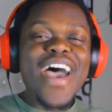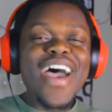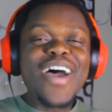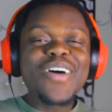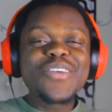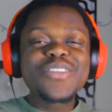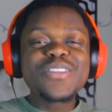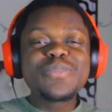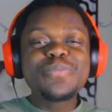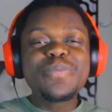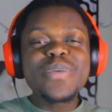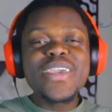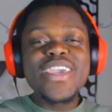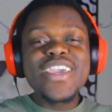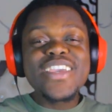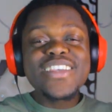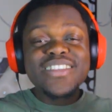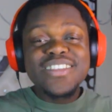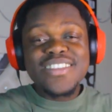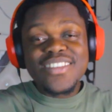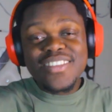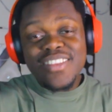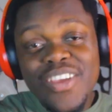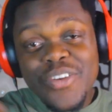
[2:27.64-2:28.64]
out.
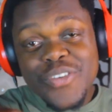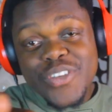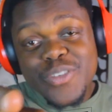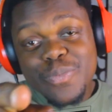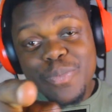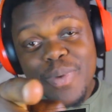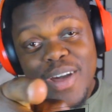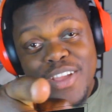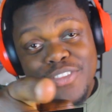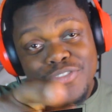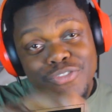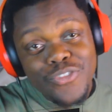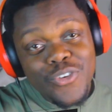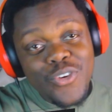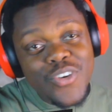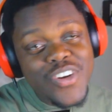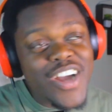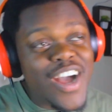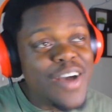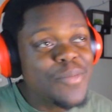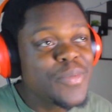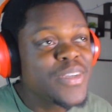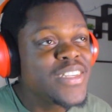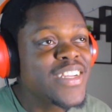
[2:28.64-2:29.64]
Peace. There is part 4
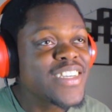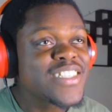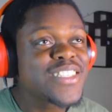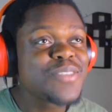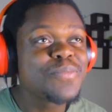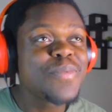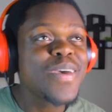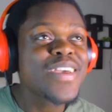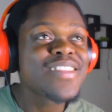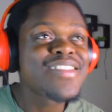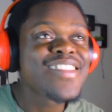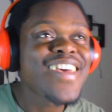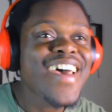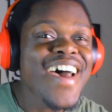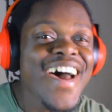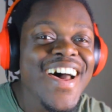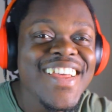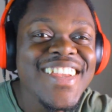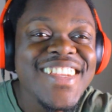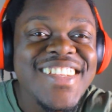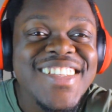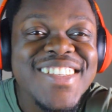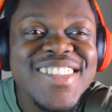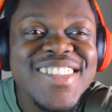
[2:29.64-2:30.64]
coming. Expect that.